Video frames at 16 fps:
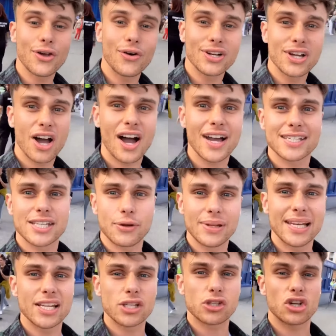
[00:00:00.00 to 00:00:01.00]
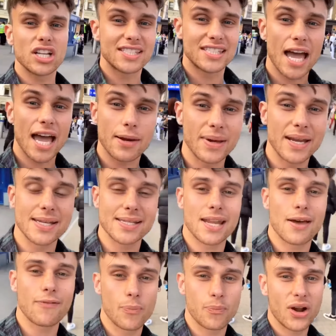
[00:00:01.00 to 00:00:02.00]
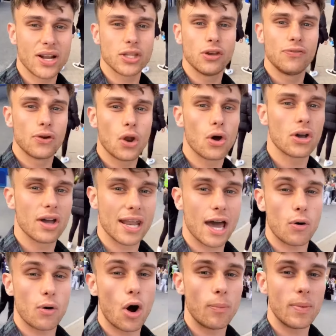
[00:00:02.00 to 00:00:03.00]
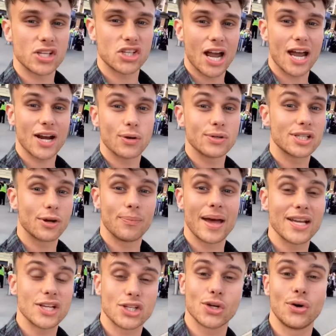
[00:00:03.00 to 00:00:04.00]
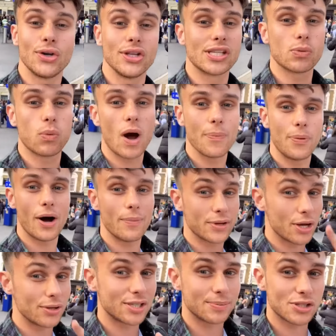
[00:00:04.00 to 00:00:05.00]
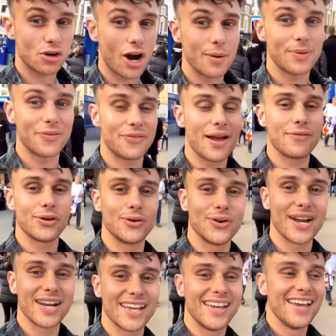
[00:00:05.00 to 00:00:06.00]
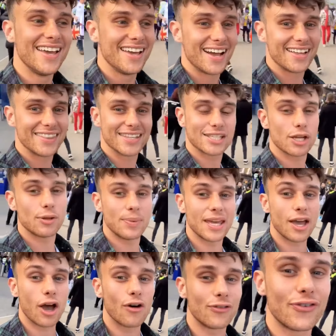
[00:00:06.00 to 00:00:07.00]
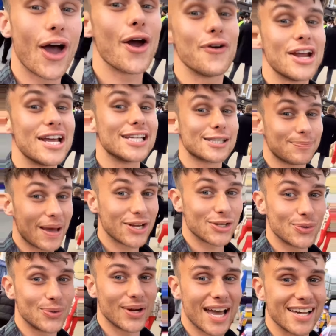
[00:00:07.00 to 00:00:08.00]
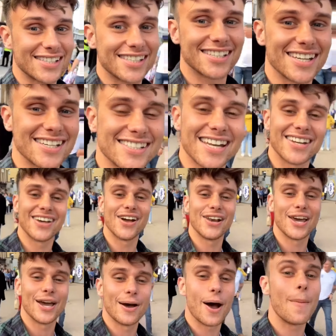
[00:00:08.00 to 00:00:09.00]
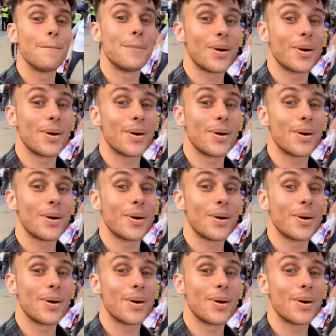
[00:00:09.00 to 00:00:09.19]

on guys so in literally 10 minutes I have a brand new vlog going out on my channel so make sure you swipe up go subscribe if you haven't already and there's going to be a very special guest as I said earlier I'm